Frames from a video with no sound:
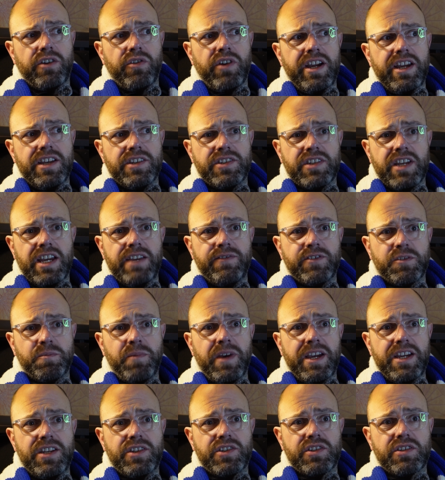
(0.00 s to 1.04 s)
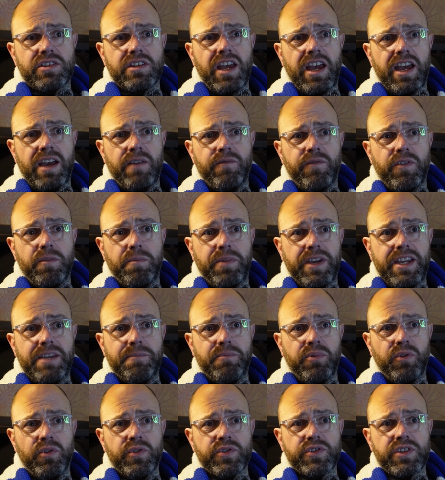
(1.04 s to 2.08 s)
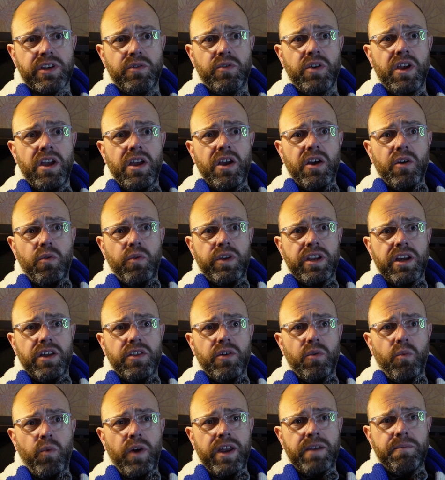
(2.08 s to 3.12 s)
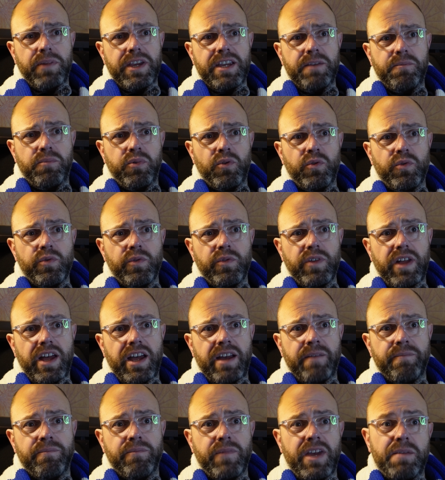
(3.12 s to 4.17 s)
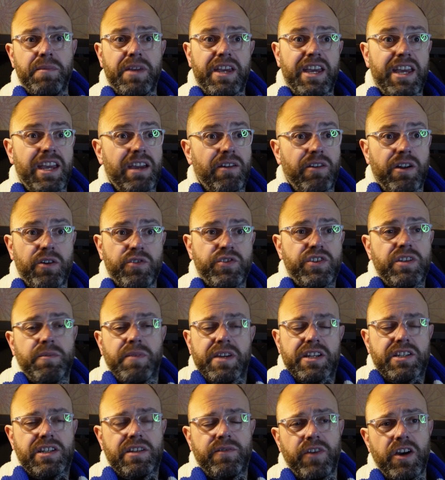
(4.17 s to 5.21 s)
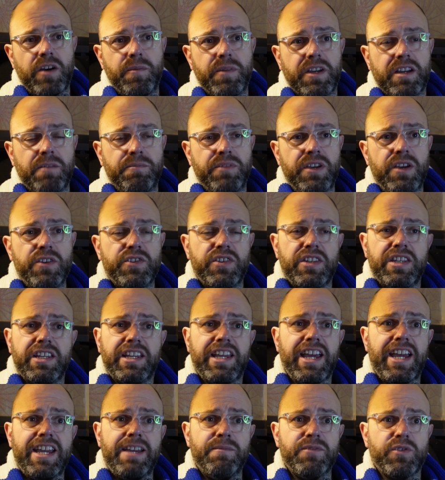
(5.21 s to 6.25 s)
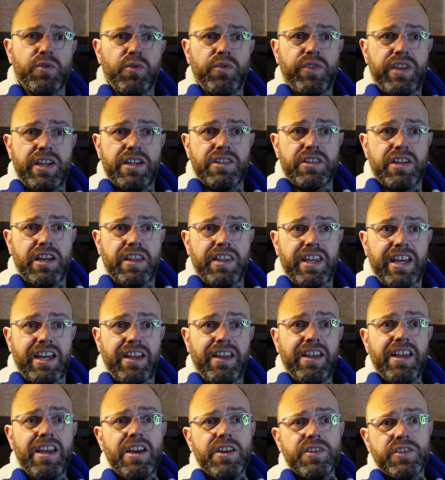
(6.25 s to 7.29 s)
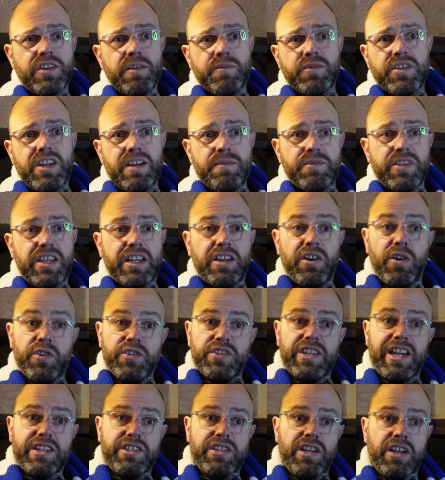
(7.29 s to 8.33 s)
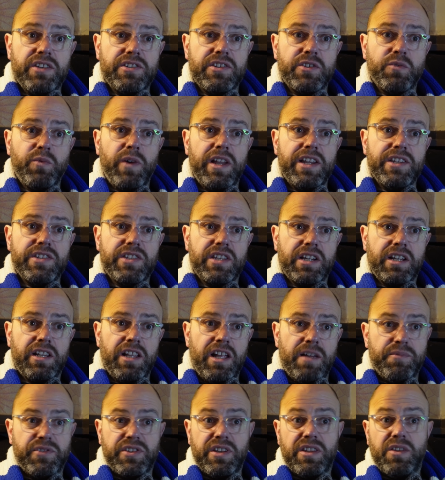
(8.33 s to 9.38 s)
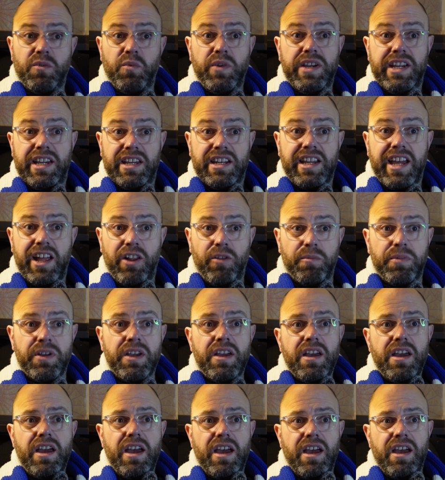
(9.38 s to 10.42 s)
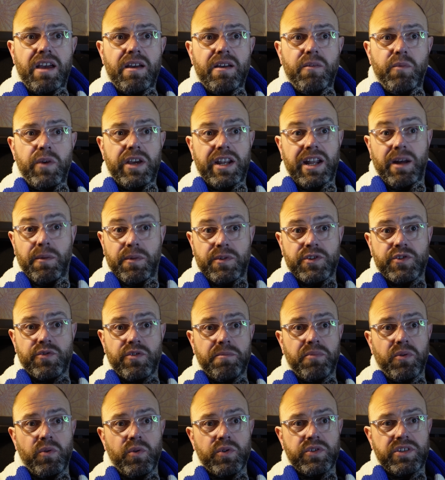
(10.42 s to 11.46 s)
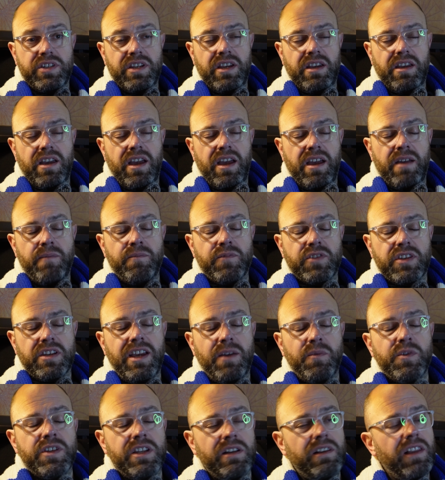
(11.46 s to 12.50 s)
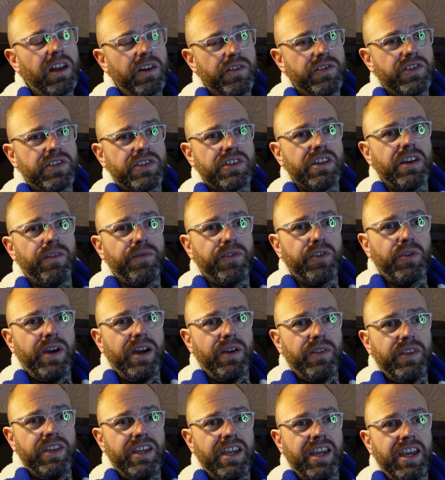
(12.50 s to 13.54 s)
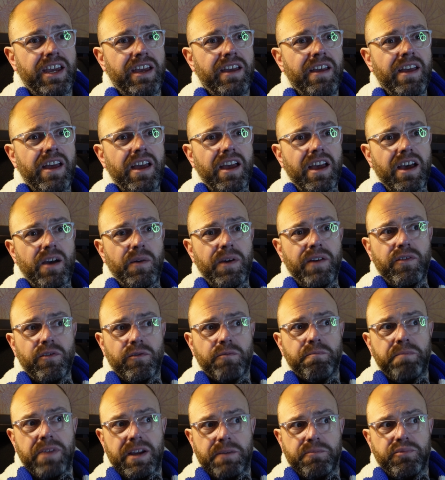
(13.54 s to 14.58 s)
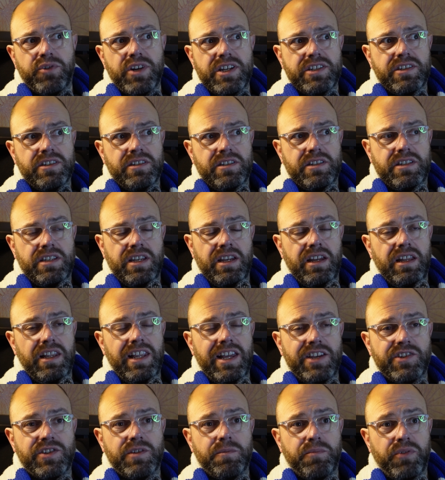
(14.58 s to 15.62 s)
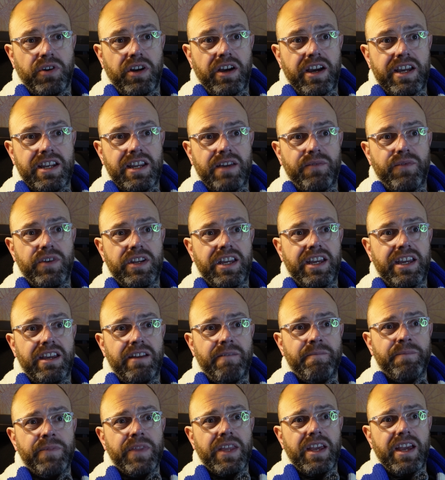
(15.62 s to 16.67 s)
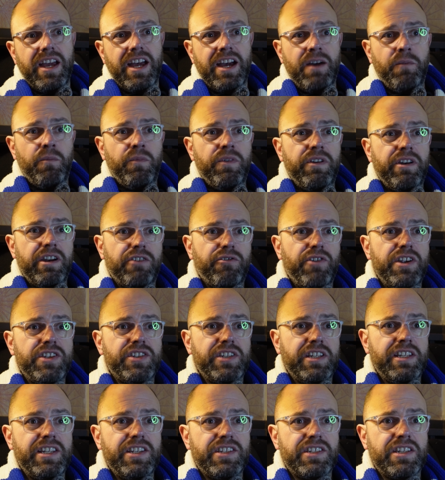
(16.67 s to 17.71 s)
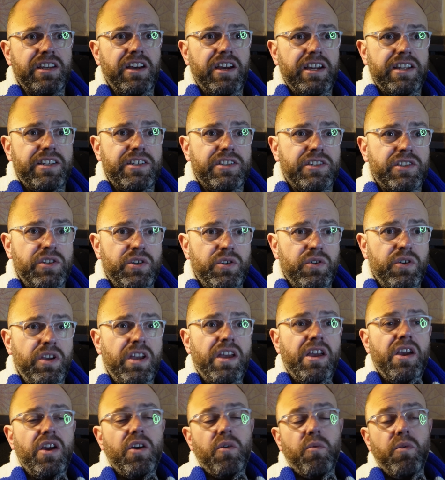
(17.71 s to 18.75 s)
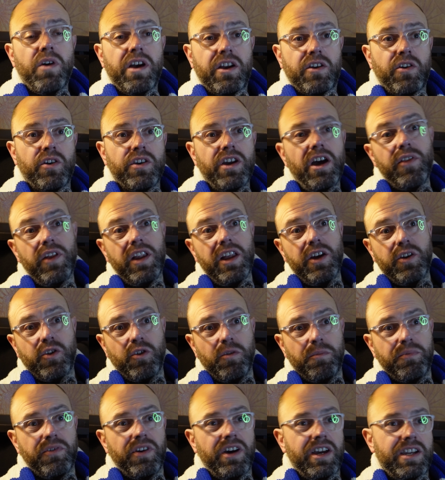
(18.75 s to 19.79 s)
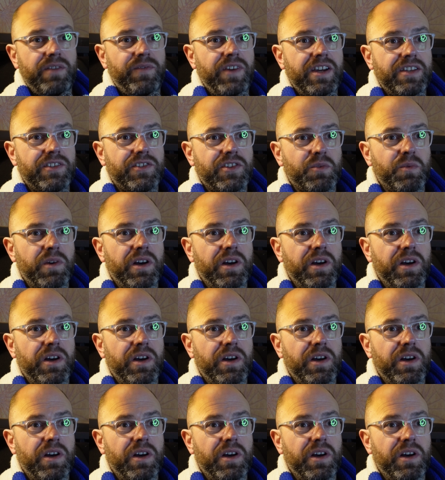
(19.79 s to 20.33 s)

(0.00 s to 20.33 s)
create a safe space for people. So we know that when people maybe hear LGBT-phobic abuse at the games or things like that, sometimes they contact us as well as the club so that we can help them to report it. So yeah, we do loads of stuff throughout the year. We have a big presence at Leicester Pride every year, and we're increasingly starting to work on other local Pride events as